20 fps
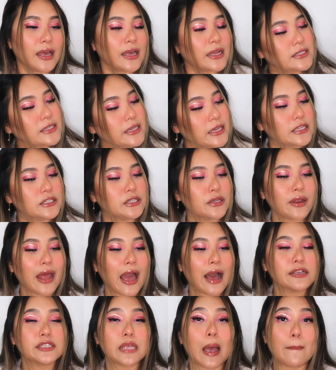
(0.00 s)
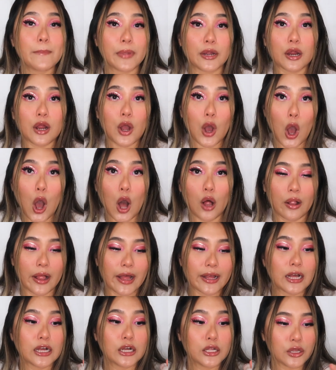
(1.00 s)
It's the Etude House Amira
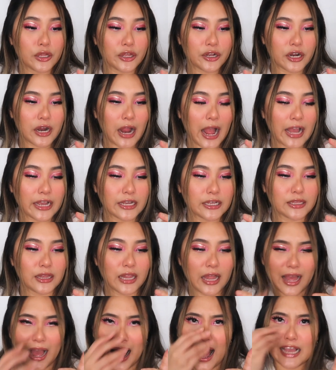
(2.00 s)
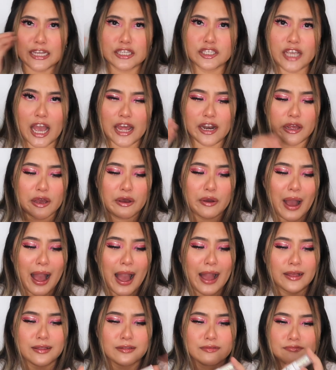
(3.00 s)
Holic glitter eyeshadow
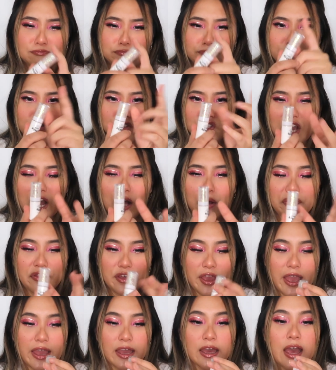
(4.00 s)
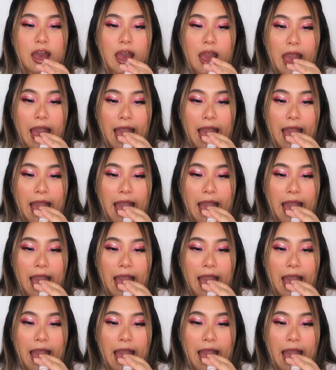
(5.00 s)
eye gel thing,